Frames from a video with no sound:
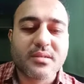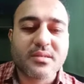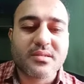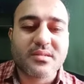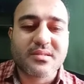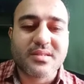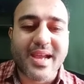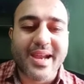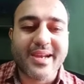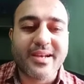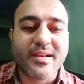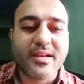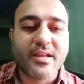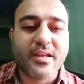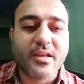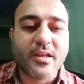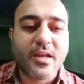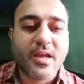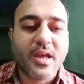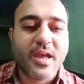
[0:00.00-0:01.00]
tightly,
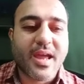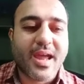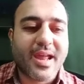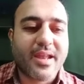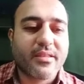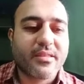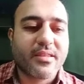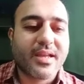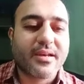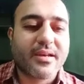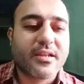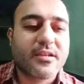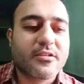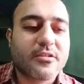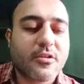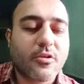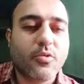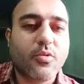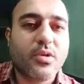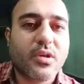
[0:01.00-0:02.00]
and that is the
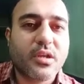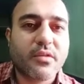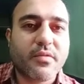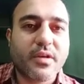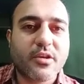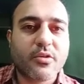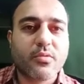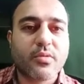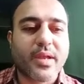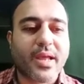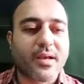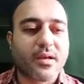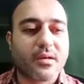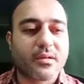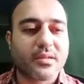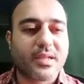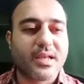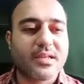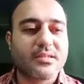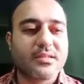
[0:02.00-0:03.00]
only way to
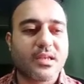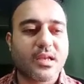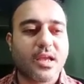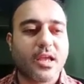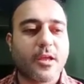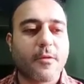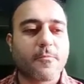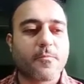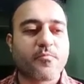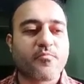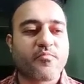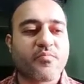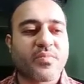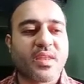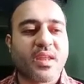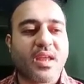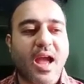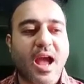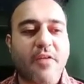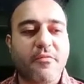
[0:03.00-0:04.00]
recognize him.
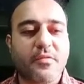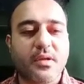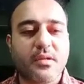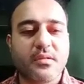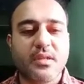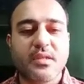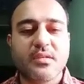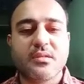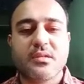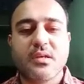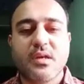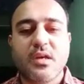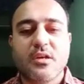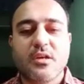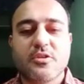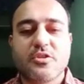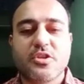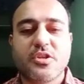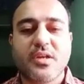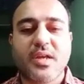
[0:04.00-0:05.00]
After this,
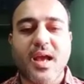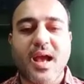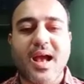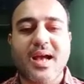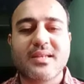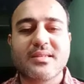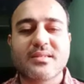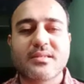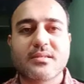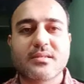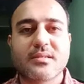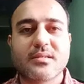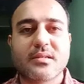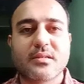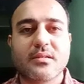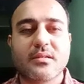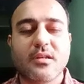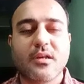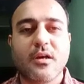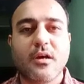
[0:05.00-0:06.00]
she asks
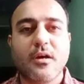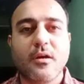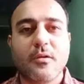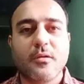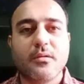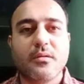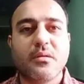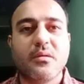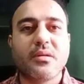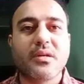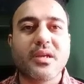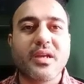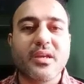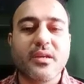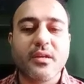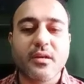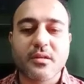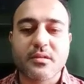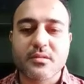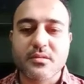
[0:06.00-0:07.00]
the
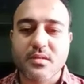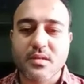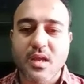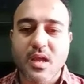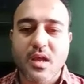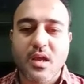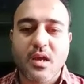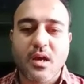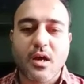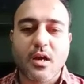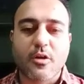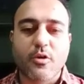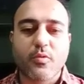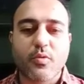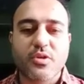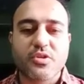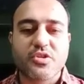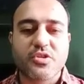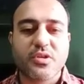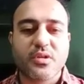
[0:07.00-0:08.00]
readers a
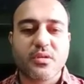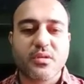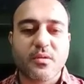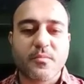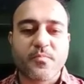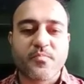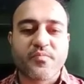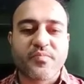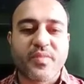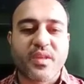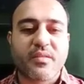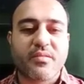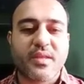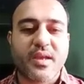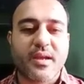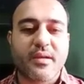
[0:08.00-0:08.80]
question that